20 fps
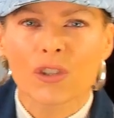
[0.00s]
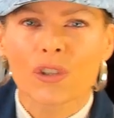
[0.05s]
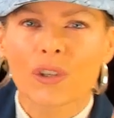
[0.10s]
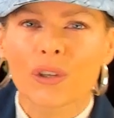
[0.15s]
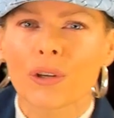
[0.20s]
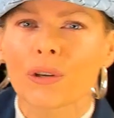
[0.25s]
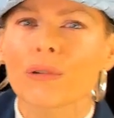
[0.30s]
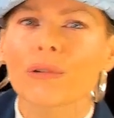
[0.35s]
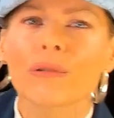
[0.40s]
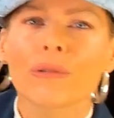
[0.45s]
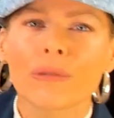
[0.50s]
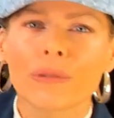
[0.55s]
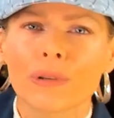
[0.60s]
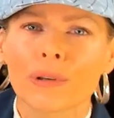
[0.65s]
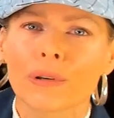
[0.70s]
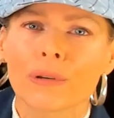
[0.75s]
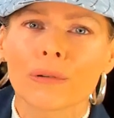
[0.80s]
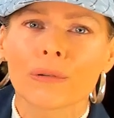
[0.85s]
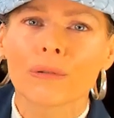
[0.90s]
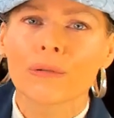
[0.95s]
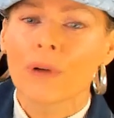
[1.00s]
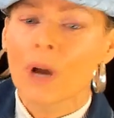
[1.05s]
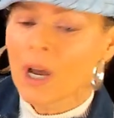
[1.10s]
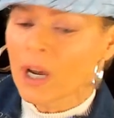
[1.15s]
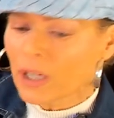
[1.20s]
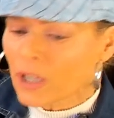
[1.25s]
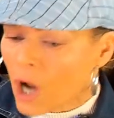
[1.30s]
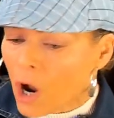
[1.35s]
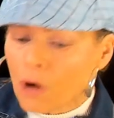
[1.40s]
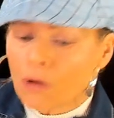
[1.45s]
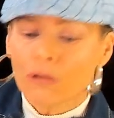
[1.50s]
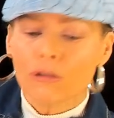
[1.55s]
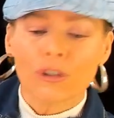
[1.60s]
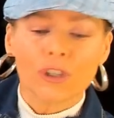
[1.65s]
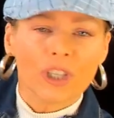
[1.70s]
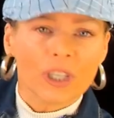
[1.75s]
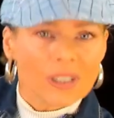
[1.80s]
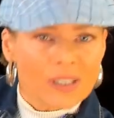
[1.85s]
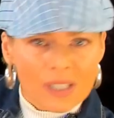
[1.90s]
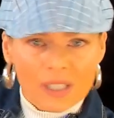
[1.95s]
who you coach,
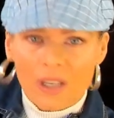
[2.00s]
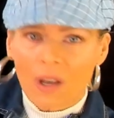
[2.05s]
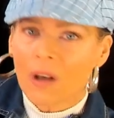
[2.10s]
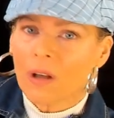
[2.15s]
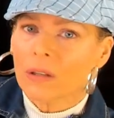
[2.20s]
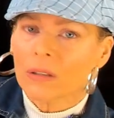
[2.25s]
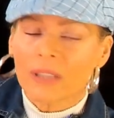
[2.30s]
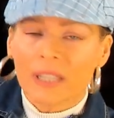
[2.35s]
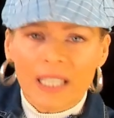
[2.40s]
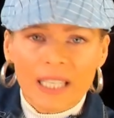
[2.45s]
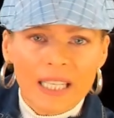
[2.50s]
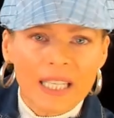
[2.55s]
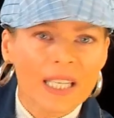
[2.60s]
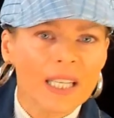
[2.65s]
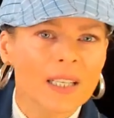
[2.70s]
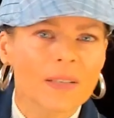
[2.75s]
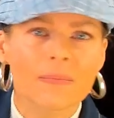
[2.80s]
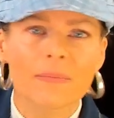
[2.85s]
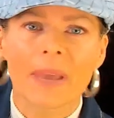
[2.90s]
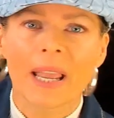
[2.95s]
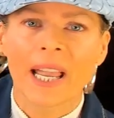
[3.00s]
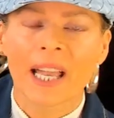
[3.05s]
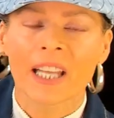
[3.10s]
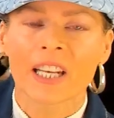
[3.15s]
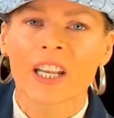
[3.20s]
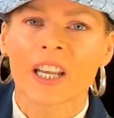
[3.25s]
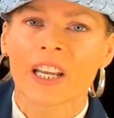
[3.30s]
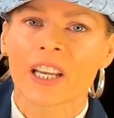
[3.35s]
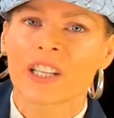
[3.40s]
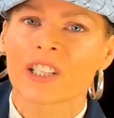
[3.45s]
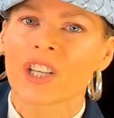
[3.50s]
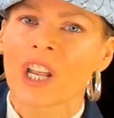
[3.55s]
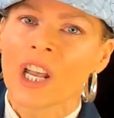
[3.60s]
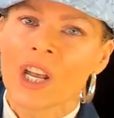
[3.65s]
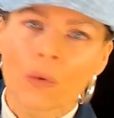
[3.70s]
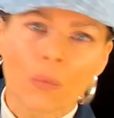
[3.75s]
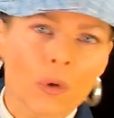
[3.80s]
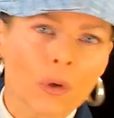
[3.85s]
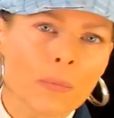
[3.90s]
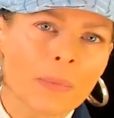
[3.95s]
consult, lead, manage
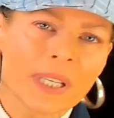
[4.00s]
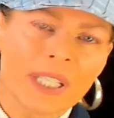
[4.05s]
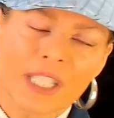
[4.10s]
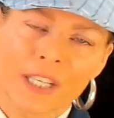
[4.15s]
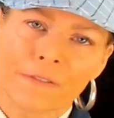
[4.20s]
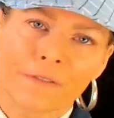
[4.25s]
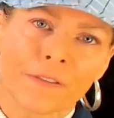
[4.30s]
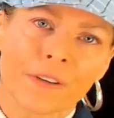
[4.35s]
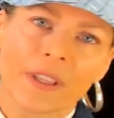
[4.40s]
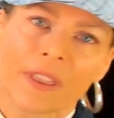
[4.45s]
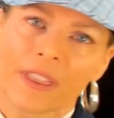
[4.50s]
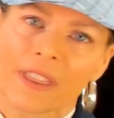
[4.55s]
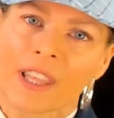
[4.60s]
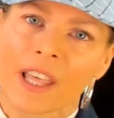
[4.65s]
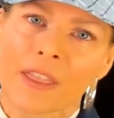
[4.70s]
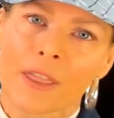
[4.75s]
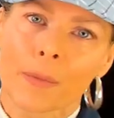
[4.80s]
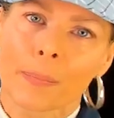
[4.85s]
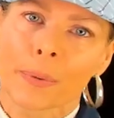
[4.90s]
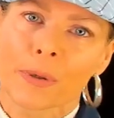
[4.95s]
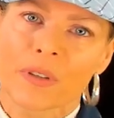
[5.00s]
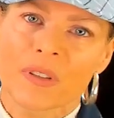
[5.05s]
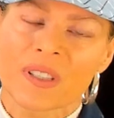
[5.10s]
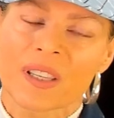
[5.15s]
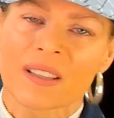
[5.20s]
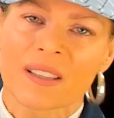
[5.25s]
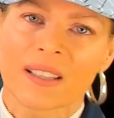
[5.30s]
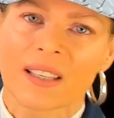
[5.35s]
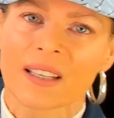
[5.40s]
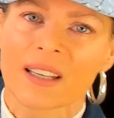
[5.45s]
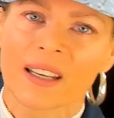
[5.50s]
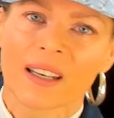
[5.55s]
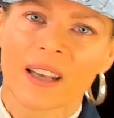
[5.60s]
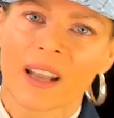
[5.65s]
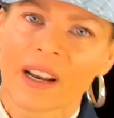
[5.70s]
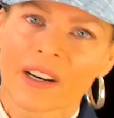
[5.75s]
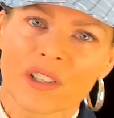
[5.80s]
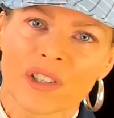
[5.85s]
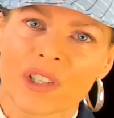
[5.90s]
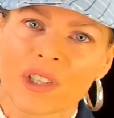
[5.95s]
will be different than the person sitting
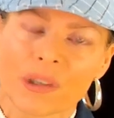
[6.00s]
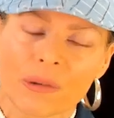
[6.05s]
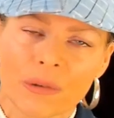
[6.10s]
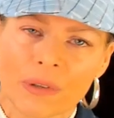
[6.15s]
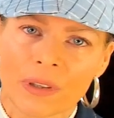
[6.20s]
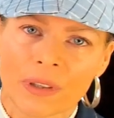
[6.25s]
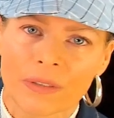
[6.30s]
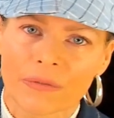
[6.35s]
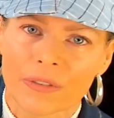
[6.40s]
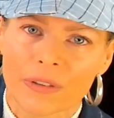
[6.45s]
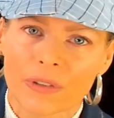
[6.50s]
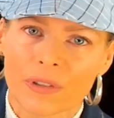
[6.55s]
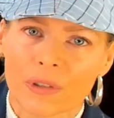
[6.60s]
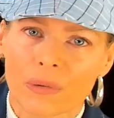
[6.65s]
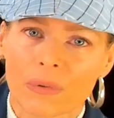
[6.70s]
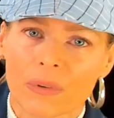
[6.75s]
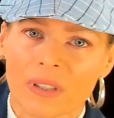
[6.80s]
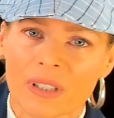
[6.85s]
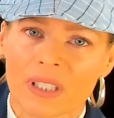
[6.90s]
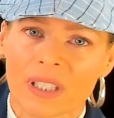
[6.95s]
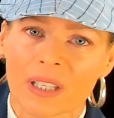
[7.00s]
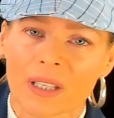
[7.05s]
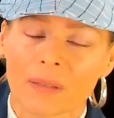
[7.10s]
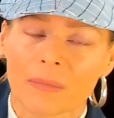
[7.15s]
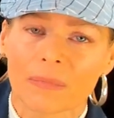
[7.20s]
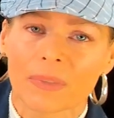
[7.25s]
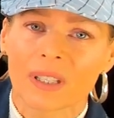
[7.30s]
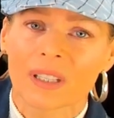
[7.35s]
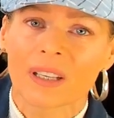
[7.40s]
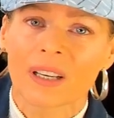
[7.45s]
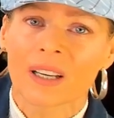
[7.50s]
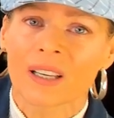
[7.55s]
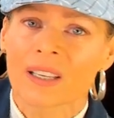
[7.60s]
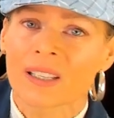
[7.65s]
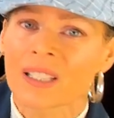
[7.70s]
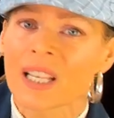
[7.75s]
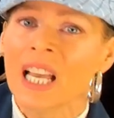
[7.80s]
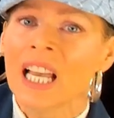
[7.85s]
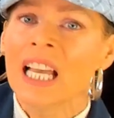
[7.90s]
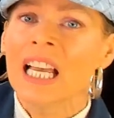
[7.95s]
next to you in the virtual seat,
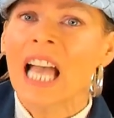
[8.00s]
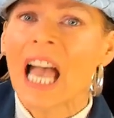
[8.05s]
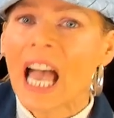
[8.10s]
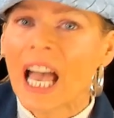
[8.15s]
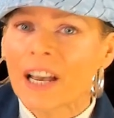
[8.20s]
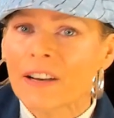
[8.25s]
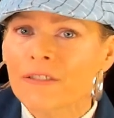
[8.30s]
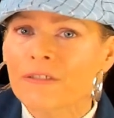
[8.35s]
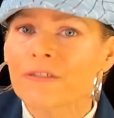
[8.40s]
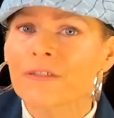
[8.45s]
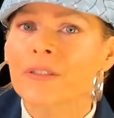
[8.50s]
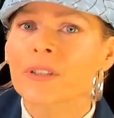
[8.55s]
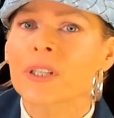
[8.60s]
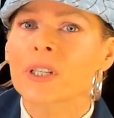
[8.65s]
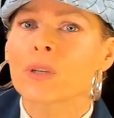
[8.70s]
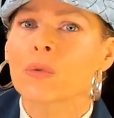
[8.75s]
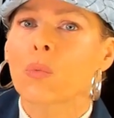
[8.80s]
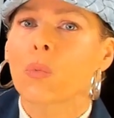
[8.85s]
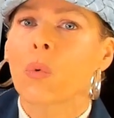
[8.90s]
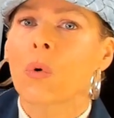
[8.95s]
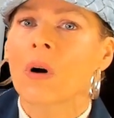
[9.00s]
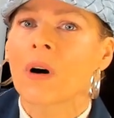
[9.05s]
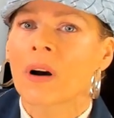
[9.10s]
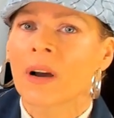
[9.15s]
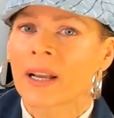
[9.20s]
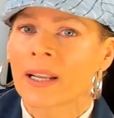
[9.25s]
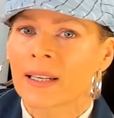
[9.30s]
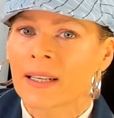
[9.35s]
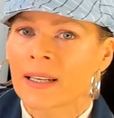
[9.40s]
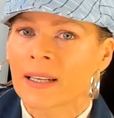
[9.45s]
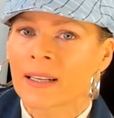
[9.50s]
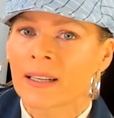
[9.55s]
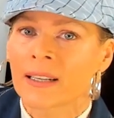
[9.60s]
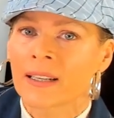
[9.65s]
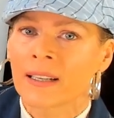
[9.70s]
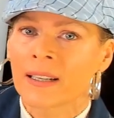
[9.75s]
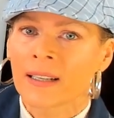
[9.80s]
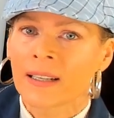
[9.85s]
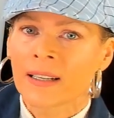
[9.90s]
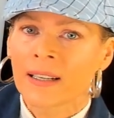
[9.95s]
because
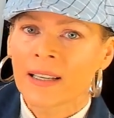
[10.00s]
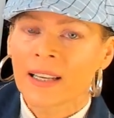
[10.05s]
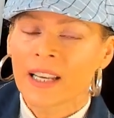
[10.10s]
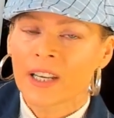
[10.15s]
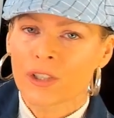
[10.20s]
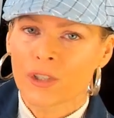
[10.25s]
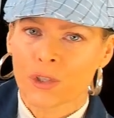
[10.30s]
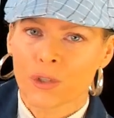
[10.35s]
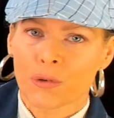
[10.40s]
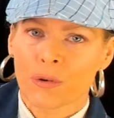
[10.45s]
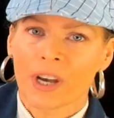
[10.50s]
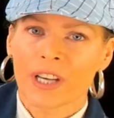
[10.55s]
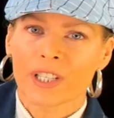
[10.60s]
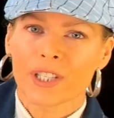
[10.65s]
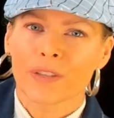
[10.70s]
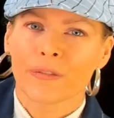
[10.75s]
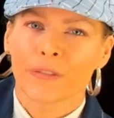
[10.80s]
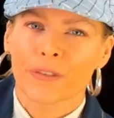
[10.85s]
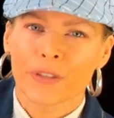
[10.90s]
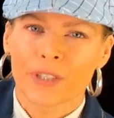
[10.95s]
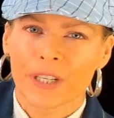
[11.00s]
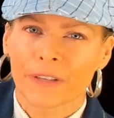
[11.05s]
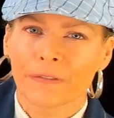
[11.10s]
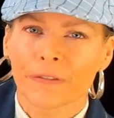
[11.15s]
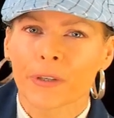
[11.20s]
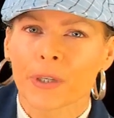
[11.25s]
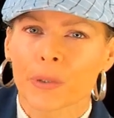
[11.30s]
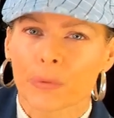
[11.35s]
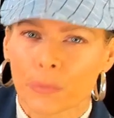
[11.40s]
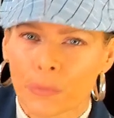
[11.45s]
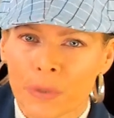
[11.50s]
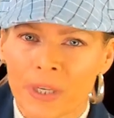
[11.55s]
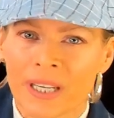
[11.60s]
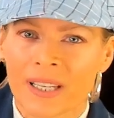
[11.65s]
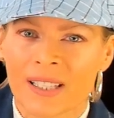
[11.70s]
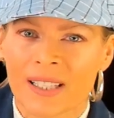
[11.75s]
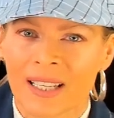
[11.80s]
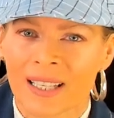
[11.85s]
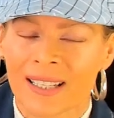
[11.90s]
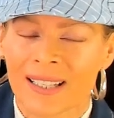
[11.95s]
everyone is stressed for different
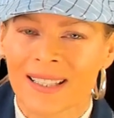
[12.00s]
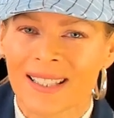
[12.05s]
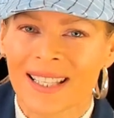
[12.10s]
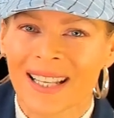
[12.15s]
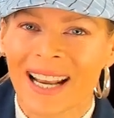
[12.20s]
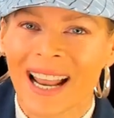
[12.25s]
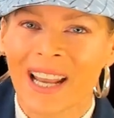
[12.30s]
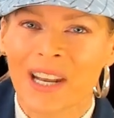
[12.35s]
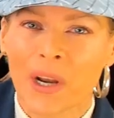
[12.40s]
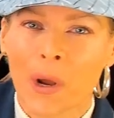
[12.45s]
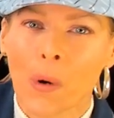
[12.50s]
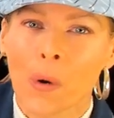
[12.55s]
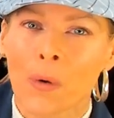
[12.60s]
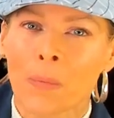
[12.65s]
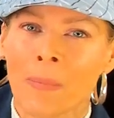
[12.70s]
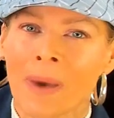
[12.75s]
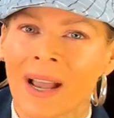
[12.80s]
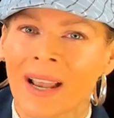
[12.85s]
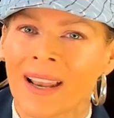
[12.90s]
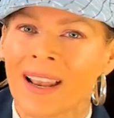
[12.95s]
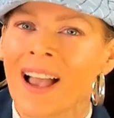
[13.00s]
reasons. And I know in my